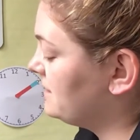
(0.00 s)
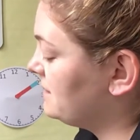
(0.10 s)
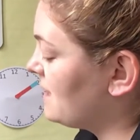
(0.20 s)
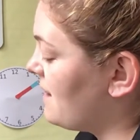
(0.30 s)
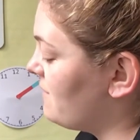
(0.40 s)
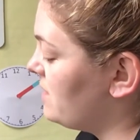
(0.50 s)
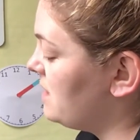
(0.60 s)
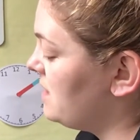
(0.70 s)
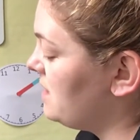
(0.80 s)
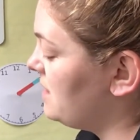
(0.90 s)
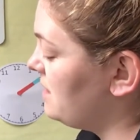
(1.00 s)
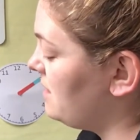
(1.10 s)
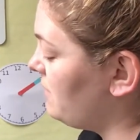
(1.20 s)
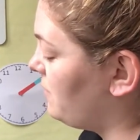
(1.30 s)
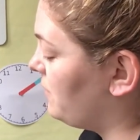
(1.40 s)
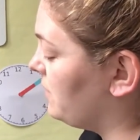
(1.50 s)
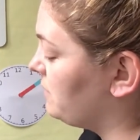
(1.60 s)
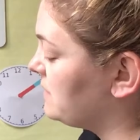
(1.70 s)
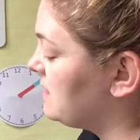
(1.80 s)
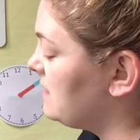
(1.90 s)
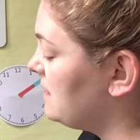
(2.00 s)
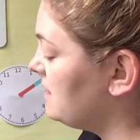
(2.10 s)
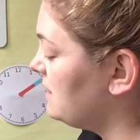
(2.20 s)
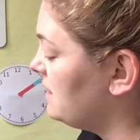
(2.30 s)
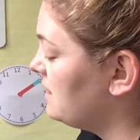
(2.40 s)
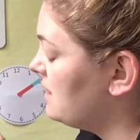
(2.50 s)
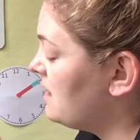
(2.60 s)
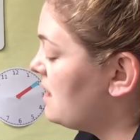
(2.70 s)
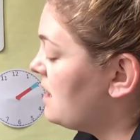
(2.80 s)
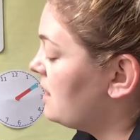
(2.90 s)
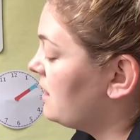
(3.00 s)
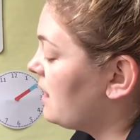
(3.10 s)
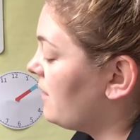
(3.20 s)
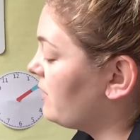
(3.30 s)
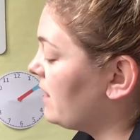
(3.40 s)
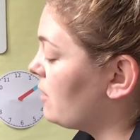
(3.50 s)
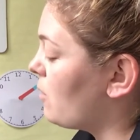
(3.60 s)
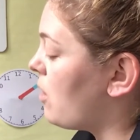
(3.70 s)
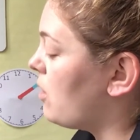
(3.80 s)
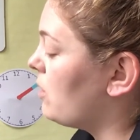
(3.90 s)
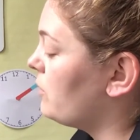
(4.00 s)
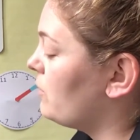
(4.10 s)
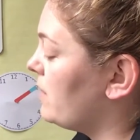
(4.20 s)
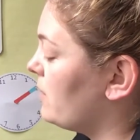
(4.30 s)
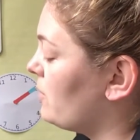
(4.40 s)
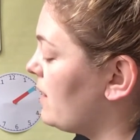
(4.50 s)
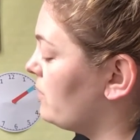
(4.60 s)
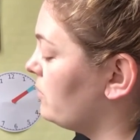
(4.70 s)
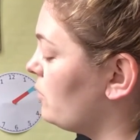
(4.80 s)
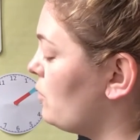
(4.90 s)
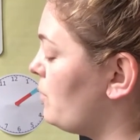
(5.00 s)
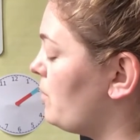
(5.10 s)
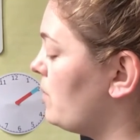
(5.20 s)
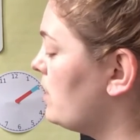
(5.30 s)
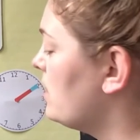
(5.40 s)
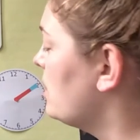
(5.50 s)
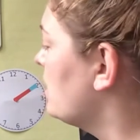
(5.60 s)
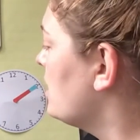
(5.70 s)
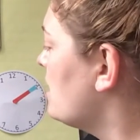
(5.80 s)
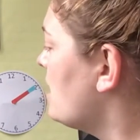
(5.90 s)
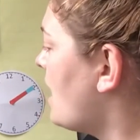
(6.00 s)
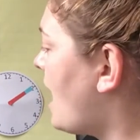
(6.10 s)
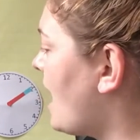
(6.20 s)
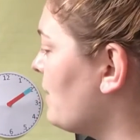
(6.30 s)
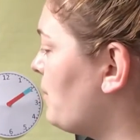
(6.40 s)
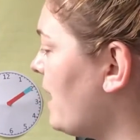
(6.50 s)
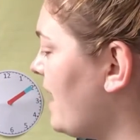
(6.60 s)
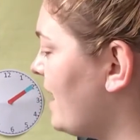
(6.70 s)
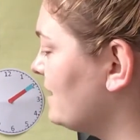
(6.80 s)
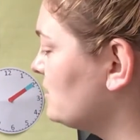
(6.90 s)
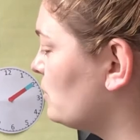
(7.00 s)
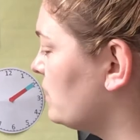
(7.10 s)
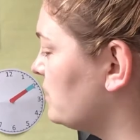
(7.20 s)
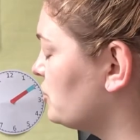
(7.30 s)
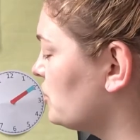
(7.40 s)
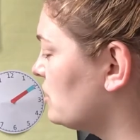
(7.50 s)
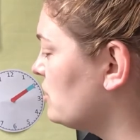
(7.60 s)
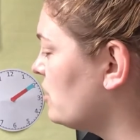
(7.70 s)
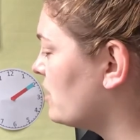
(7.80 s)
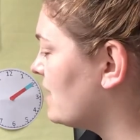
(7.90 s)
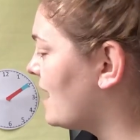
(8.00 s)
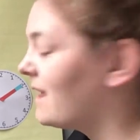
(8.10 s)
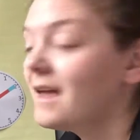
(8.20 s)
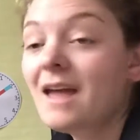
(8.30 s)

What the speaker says: 7:15. If I go all the way around, I passed what it should look like.